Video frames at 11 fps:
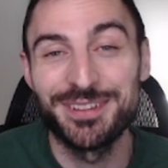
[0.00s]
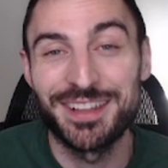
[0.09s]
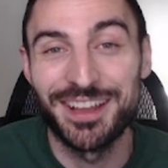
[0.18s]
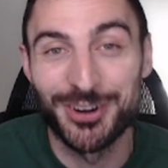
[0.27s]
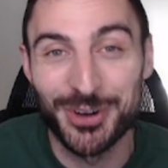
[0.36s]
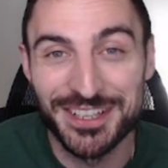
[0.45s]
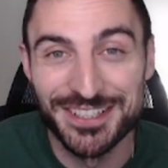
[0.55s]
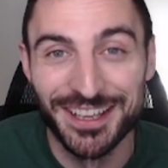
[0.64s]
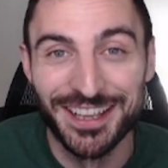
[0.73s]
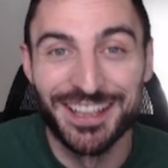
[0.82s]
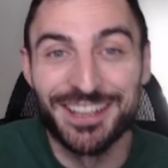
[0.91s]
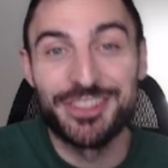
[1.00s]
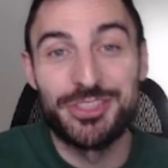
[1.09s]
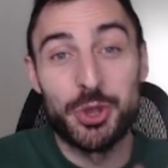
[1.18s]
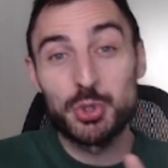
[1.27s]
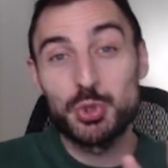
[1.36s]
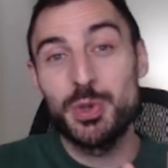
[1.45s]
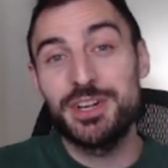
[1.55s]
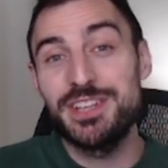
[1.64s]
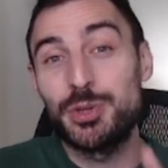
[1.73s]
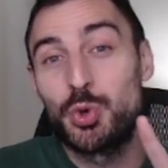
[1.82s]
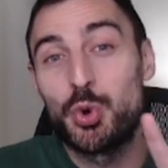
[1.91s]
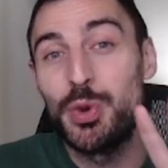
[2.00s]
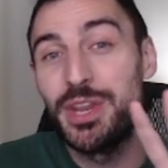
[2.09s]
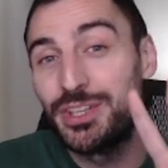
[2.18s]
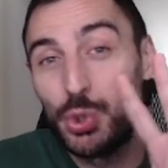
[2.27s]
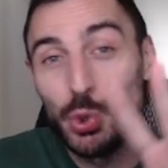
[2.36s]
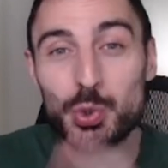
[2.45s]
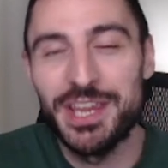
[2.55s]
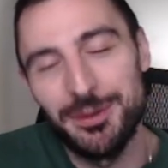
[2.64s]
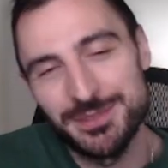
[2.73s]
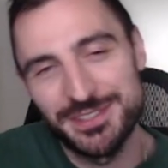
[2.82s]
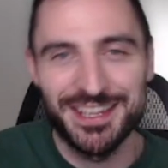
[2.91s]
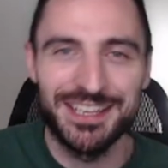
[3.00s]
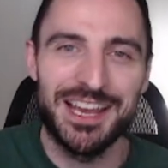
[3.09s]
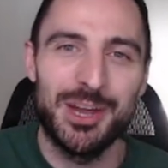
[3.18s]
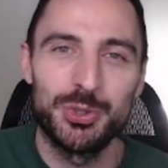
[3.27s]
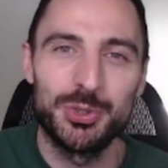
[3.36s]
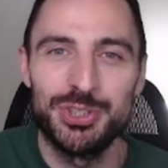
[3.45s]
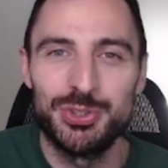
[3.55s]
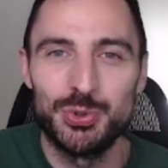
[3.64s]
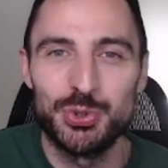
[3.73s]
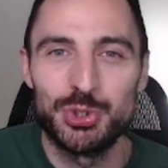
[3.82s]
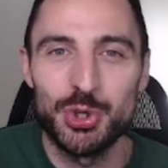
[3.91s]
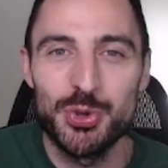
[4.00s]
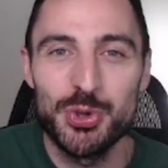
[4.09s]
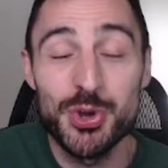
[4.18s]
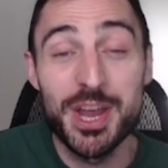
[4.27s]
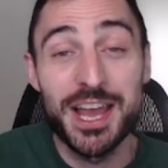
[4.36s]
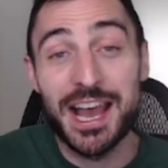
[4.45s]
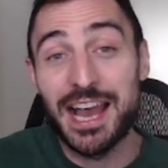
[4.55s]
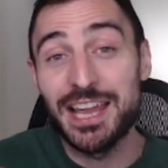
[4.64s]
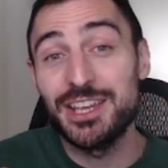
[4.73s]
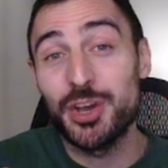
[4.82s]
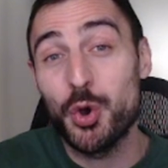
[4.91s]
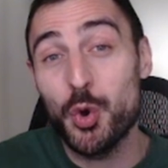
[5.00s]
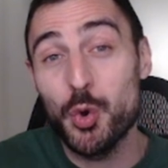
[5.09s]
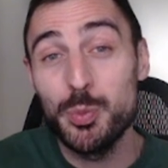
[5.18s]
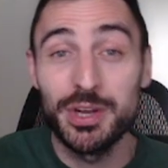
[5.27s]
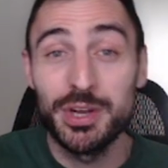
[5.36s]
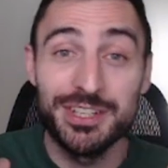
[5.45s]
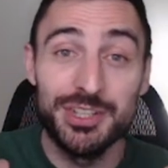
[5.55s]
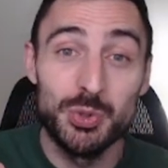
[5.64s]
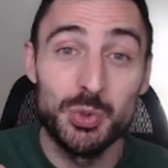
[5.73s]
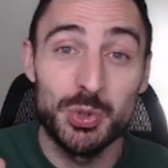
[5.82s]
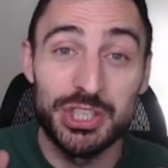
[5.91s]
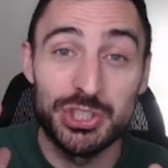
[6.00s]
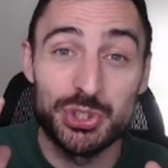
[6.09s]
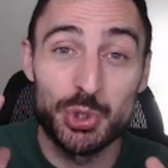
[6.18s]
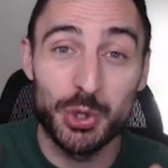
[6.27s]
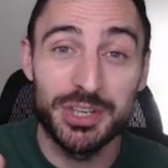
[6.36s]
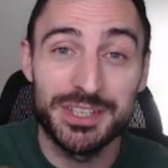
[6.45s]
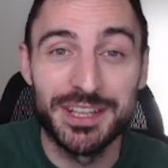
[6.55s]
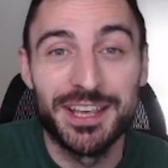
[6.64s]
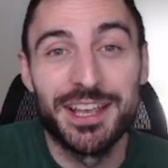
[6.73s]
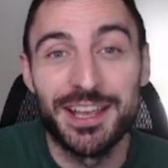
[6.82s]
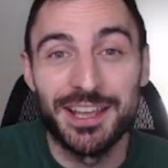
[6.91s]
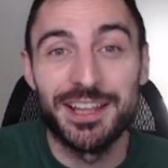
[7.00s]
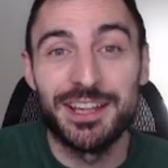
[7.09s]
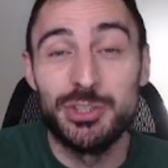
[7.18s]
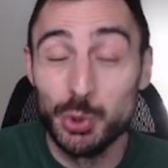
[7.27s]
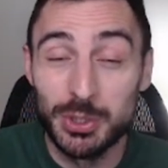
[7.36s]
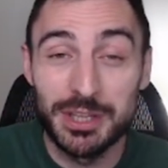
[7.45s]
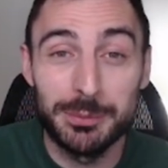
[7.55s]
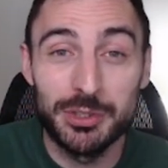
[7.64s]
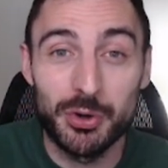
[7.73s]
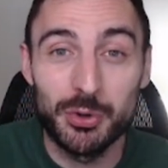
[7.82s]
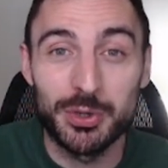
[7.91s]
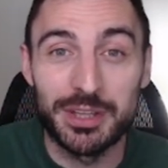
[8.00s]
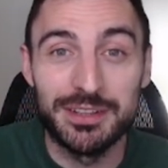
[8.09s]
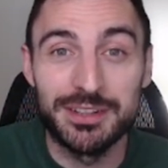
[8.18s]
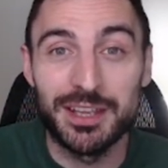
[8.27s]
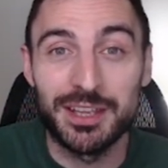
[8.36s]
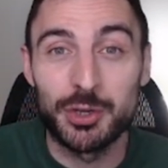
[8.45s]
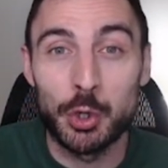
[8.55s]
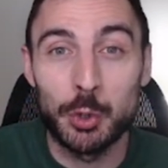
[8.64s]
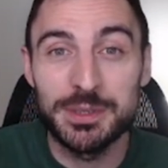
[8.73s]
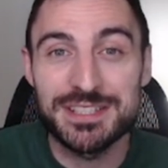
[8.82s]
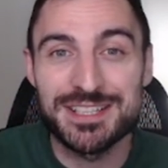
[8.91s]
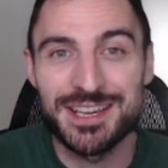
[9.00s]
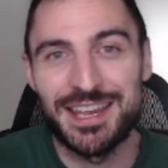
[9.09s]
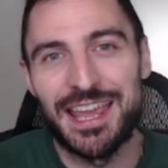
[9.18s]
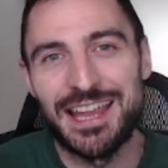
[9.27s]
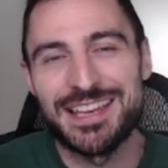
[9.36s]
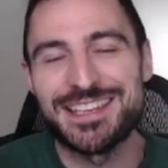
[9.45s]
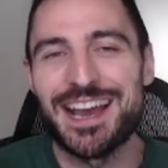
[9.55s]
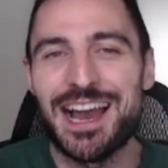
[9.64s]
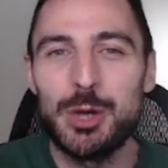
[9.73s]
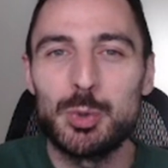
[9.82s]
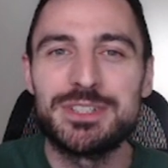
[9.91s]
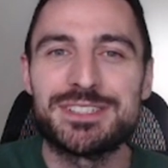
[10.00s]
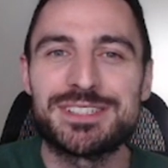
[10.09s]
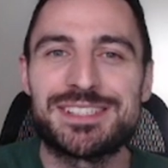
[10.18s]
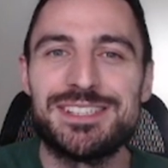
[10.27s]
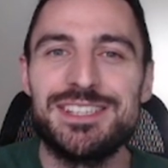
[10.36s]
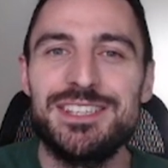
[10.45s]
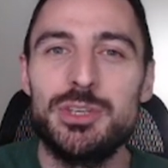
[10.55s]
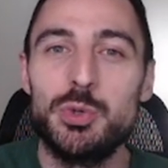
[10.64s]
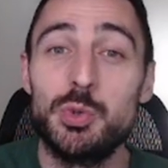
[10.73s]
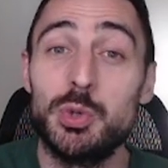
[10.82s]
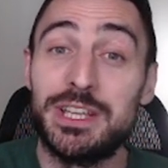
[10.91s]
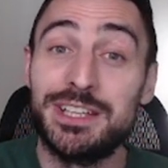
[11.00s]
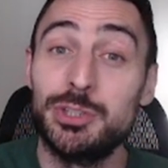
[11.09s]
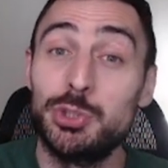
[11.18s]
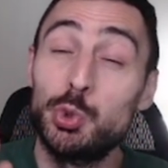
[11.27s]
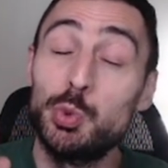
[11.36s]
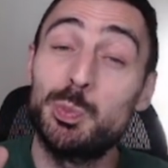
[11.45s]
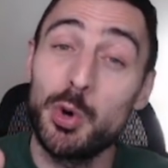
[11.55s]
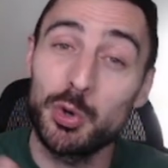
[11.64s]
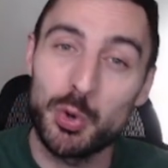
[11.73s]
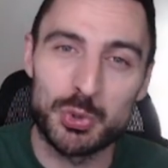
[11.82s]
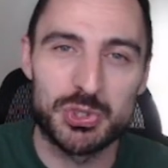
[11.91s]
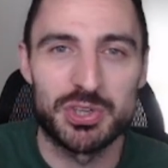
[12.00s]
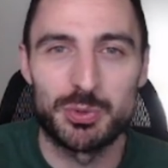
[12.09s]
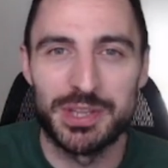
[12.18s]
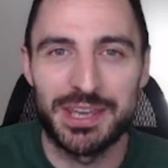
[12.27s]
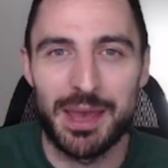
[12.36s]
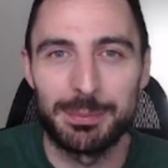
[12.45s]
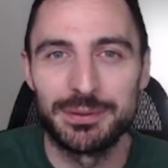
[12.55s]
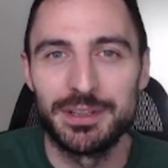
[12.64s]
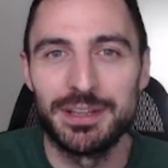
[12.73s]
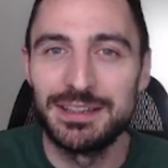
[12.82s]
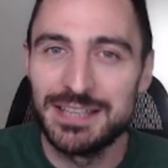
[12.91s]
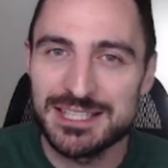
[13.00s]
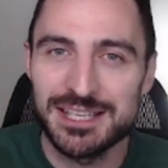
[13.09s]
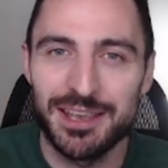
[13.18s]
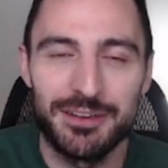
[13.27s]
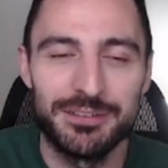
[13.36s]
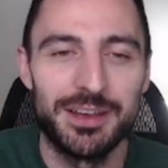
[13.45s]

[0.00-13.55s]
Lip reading: All right, those were the quick two games that I wanted to show you. I hope you enjoyed. Do let me know in the comments, and I will see you in tomorrow's recap. Let's have